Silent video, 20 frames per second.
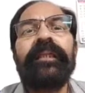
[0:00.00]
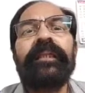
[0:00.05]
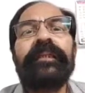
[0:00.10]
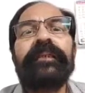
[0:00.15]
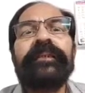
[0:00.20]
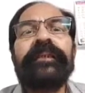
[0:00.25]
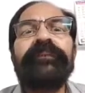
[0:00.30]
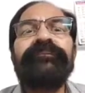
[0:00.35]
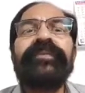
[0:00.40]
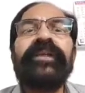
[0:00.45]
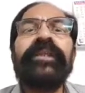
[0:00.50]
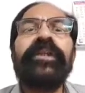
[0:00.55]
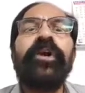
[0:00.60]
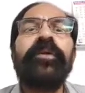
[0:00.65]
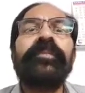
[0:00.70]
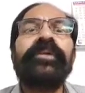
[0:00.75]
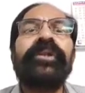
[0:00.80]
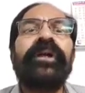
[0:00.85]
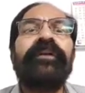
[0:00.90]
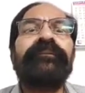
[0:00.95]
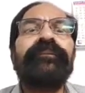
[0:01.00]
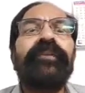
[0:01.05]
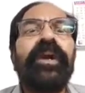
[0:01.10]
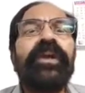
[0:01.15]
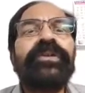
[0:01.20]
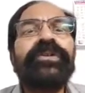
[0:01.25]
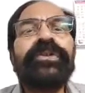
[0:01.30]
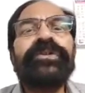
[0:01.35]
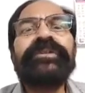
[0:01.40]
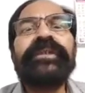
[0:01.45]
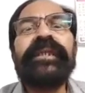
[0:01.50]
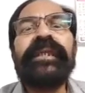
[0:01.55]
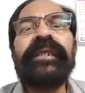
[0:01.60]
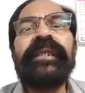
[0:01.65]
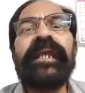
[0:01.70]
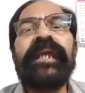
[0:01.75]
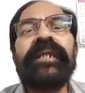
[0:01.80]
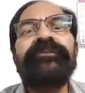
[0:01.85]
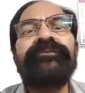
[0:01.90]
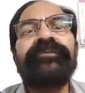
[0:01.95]
The phenomena of ontogeny
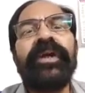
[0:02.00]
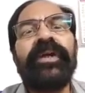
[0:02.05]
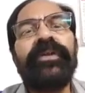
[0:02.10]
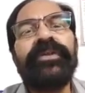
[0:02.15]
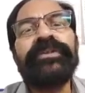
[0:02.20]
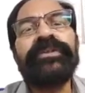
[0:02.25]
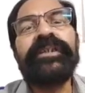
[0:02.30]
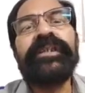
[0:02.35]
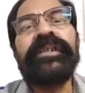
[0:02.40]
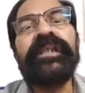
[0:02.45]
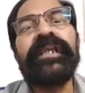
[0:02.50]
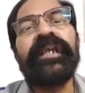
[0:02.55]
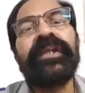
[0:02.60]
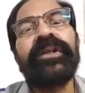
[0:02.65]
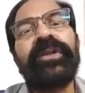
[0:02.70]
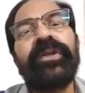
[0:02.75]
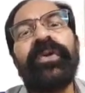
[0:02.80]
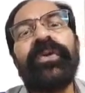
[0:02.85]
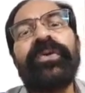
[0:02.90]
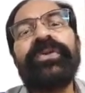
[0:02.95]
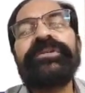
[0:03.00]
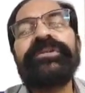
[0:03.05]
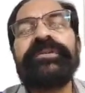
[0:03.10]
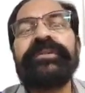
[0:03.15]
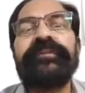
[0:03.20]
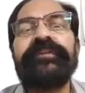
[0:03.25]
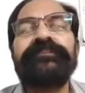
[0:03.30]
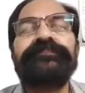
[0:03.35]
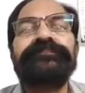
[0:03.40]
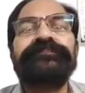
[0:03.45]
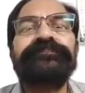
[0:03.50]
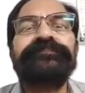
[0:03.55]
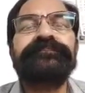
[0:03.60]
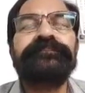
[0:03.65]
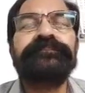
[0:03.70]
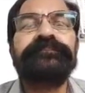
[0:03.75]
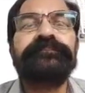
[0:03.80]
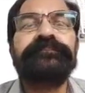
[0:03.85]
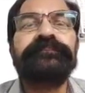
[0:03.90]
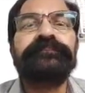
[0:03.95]
and phylogeny are close.
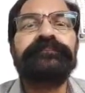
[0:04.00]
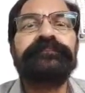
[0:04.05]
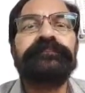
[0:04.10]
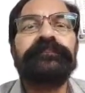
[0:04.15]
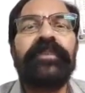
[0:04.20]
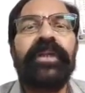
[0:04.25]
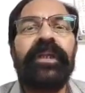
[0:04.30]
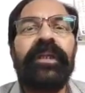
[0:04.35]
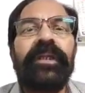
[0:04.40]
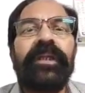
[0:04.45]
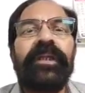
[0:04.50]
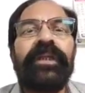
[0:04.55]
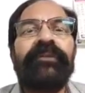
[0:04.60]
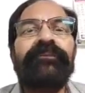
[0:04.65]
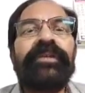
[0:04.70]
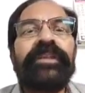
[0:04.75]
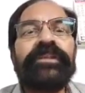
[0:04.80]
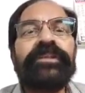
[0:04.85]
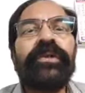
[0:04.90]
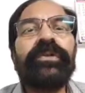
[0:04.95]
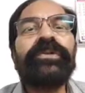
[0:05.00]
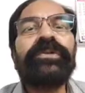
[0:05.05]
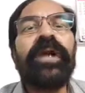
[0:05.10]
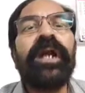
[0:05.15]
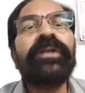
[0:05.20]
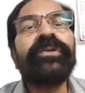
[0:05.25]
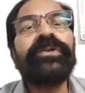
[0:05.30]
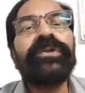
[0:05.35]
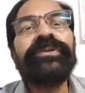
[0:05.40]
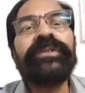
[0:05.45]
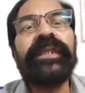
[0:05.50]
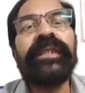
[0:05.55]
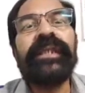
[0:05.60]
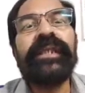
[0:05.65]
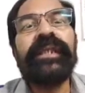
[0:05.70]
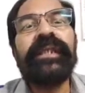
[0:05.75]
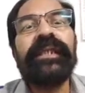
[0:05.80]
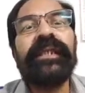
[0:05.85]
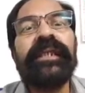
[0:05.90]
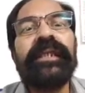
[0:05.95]
Without
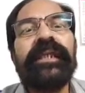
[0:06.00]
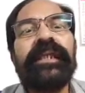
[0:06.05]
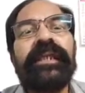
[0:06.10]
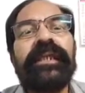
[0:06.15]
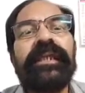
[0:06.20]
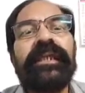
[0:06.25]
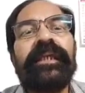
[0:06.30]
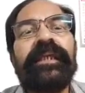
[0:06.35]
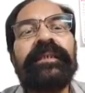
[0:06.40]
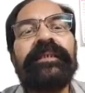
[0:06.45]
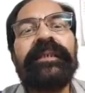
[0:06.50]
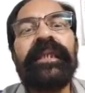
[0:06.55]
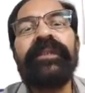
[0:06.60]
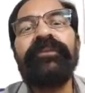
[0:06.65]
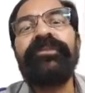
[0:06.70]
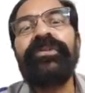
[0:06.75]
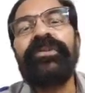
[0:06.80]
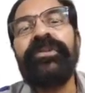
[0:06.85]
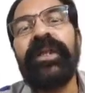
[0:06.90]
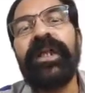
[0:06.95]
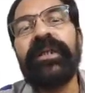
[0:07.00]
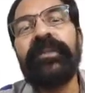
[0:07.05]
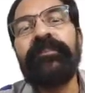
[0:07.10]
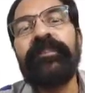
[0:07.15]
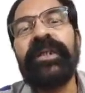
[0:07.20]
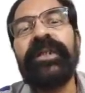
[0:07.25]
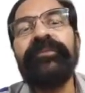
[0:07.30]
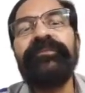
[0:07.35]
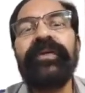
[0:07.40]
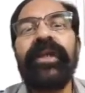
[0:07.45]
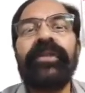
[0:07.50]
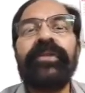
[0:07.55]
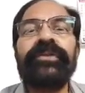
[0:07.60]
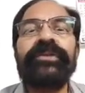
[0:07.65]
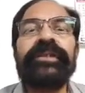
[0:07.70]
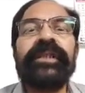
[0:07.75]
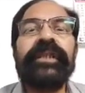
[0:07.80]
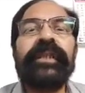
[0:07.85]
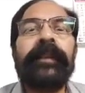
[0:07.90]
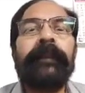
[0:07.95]
ontogeny, there would not be
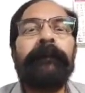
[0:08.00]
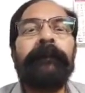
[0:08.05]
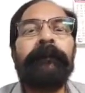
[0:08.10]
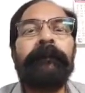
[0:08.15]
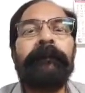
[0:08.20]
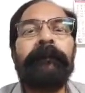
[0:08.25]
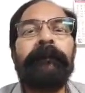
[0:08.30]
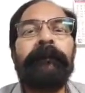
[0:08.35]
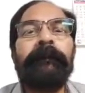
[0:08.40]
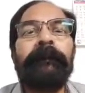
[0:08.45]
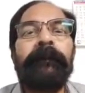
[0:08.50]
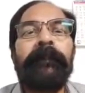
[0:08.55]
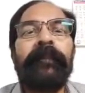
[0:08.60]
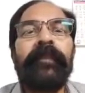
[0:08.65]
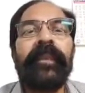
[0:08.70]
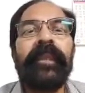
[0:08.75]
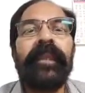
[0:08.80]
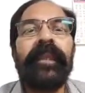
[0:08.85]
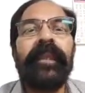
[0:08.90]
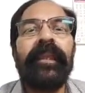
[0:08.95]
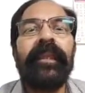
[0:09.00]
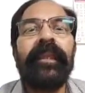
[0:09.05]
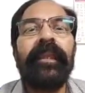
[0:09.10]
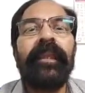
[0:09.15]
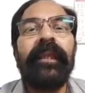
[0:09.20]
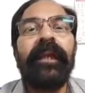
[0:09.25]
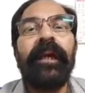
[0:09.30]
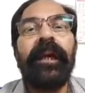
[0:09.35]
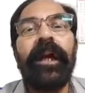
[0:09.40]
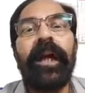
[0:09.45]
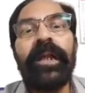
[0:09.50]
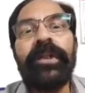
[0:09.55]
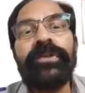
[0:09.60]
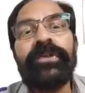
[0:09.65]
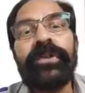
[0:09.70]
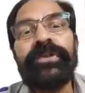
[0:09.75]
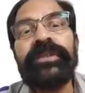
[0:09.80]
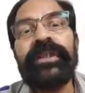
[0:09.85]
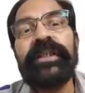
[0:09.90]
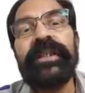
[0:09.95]
phylogeny.
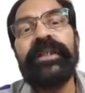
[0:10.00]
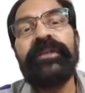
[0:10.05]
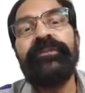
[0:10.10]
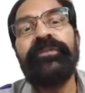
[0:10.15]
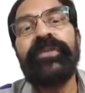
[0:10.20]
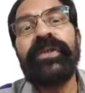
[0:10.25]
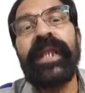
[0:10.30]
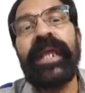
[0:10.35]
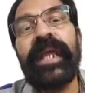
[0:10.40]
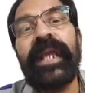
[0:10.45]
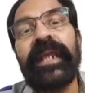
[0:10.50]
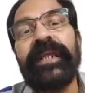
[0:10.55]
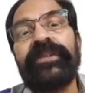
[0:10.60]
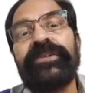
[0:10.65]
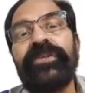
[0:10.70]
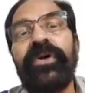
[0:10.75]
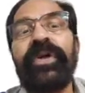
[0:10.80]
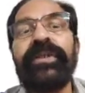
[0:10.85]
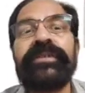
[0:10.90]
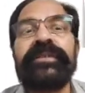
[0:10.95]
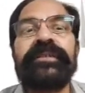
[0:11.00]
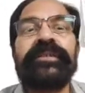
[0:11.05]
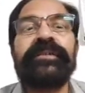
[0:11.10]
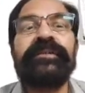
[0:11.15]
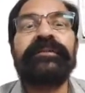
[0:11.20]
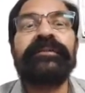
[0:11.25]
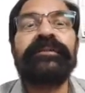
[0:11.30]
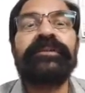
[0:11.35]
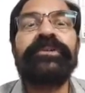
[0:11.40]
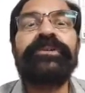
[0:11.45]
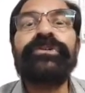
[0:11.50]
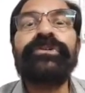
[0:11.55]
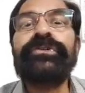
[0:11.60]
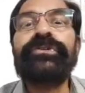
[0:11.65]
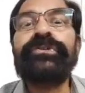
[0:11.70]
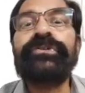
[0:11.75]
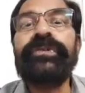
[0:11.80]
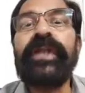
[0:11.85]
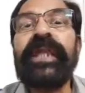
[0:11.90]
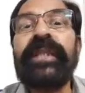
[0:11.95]
Ontogeny would exhaust due
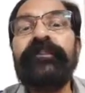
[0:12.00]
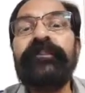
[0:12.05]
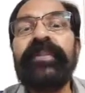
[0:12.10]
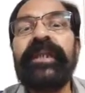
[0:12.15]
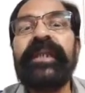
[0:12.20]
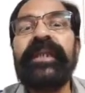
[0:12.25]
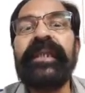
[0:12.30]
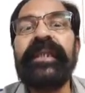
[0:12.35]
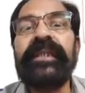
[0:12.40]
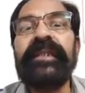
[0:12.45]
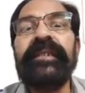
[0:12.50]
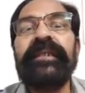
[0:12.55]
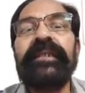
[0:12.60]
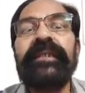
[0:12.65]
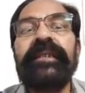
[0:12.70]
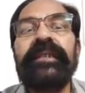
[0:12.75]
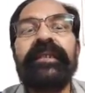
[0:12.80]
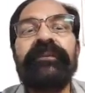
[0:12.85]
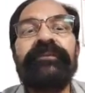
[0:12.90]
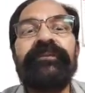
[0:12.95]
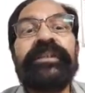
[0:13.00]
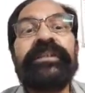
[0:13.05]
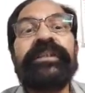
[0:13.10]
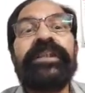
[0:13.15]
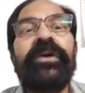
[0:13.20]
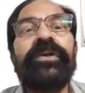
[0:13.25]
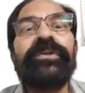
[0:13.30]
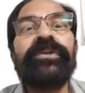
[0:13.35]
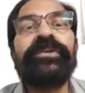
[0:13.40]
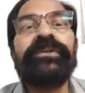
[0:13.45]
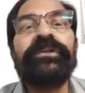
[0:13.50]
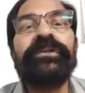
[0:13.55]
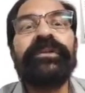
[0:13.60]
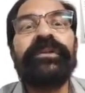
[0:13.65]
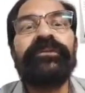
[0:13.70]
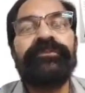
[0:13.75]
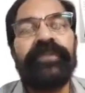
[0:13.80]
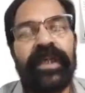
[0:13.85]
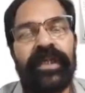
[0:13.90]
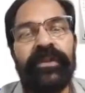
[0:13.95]
to inbreeding without
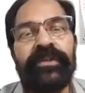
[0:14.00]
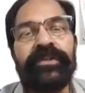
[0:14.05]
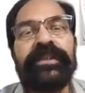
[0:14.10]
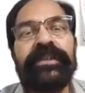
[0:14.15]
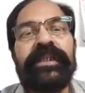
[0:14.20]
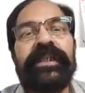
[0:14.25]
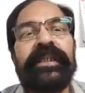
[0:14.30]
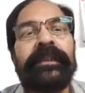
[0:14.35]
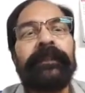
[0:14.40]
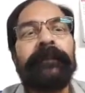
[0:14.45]
phylogeny.